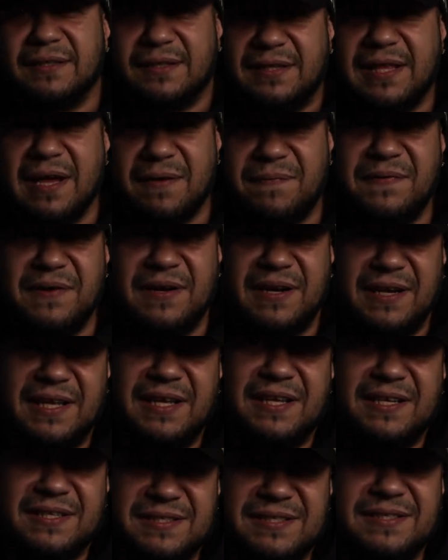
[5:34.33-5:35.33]

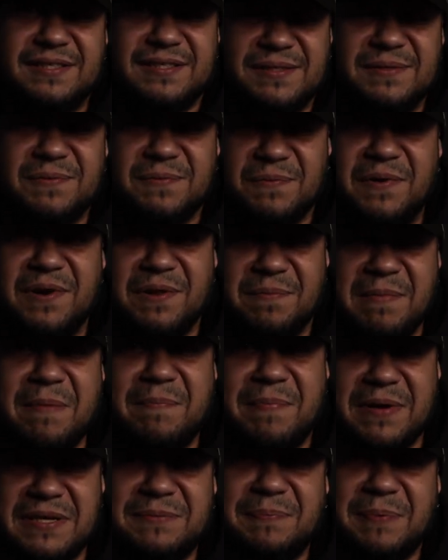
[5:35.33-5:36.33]
definitely is one of my
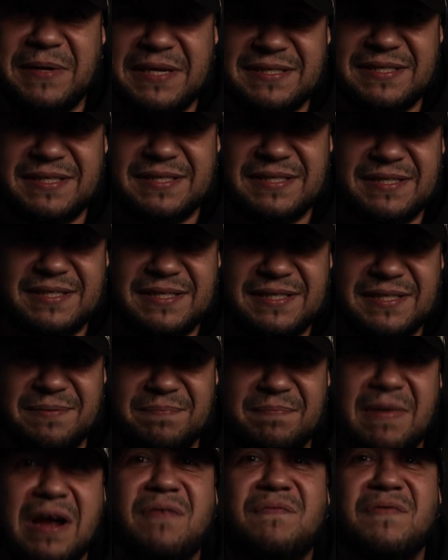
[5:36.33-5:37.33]
best pieces.
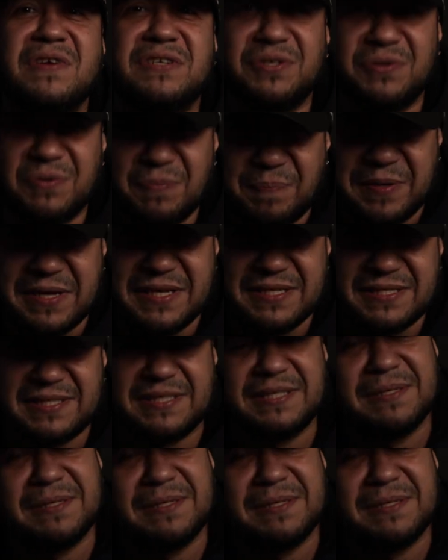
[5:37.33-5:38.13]
My original piece,